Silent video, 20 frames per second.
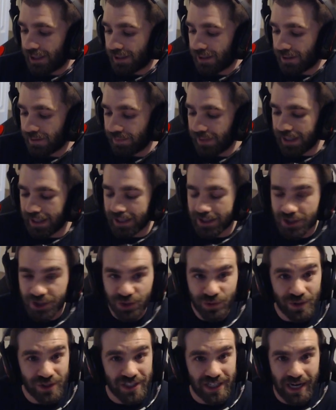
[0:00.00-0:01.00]
man, it
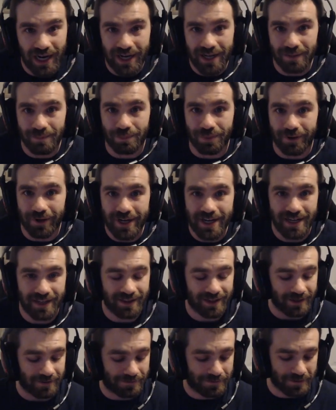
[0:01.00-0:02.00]
just feels like I can
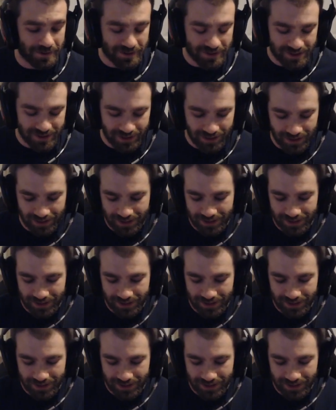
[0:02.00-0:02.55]
breathe. It feels like